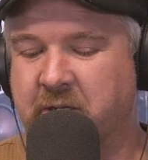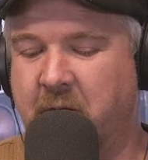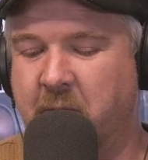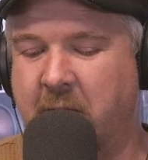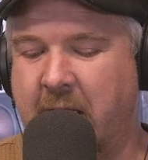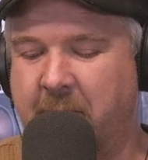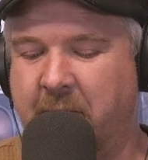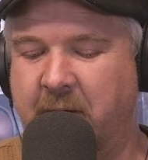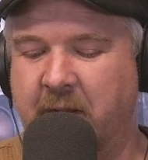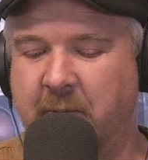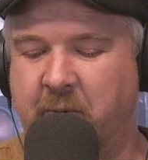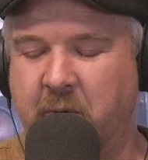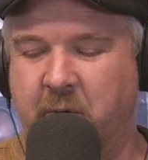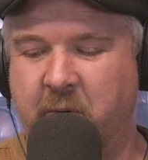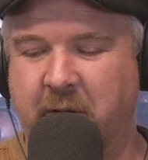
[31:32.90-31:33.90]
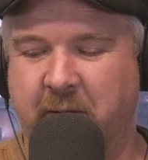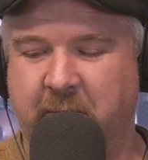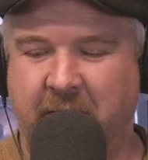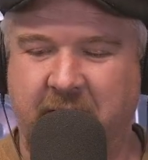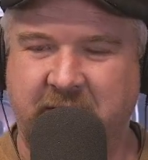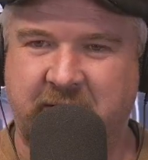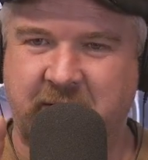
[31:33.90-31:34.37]
gonna start wrapping it up real quick,
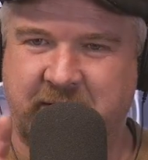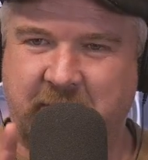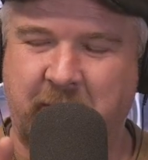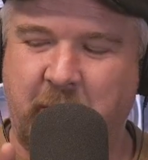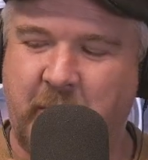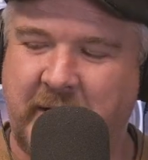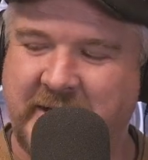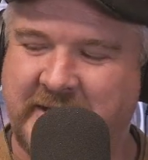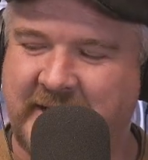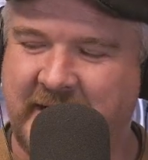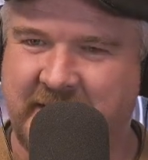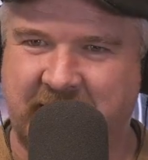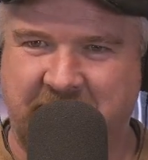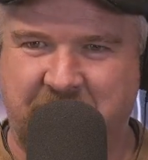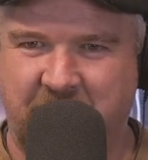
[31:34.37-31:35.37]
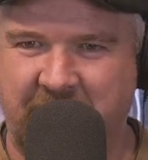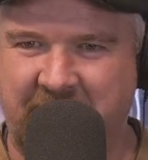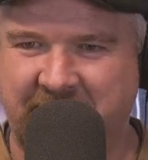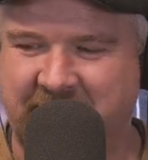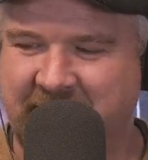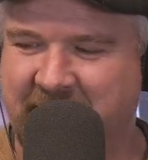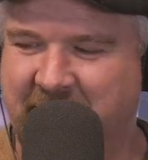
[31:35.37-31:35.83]
but something I want to say since
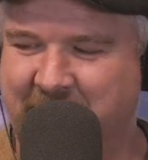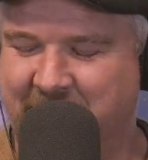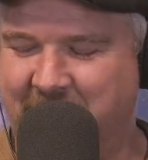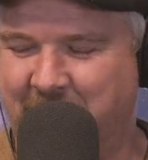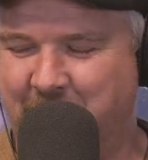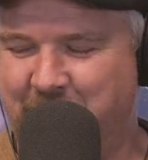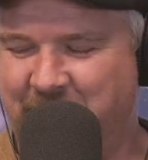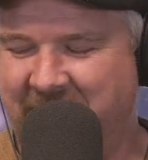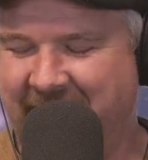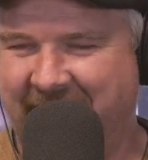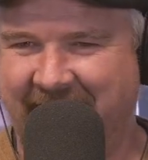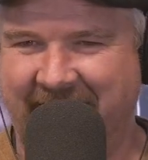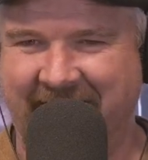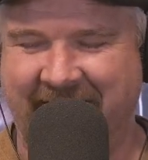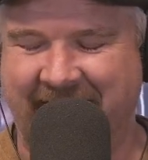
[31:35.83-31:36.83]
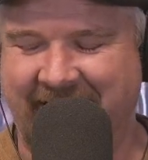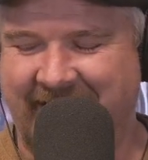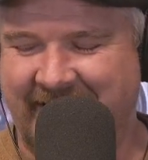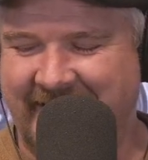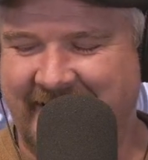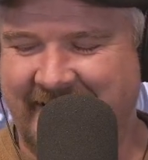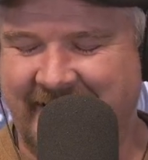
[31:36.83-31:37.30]
Blaise is in the room,
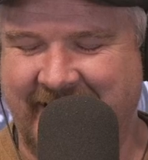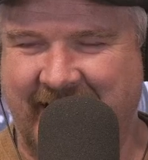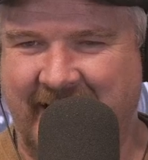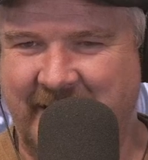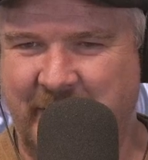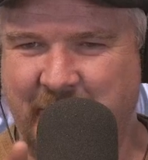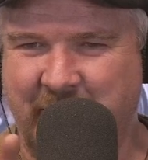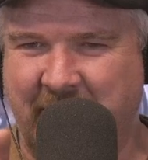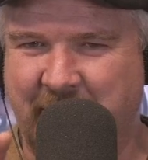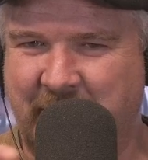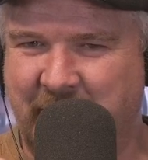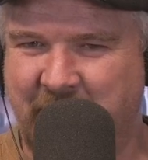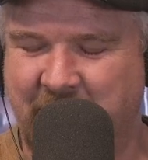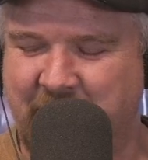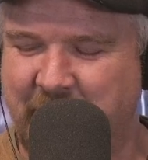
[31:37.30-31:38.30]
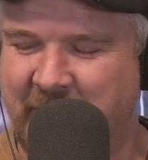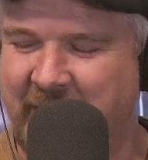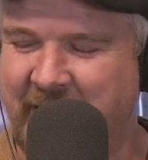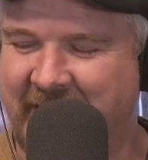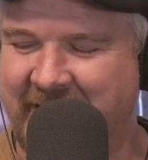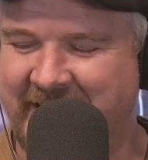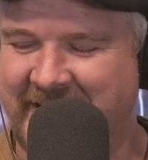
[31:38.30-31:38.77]
and Dad, you might be really
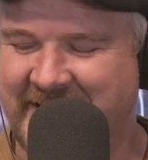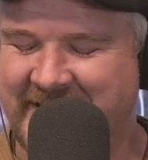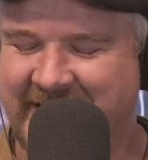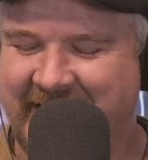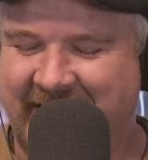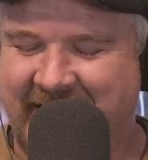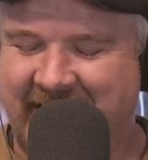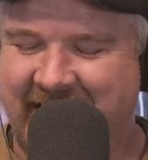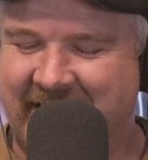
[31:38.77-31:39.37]
proud of this.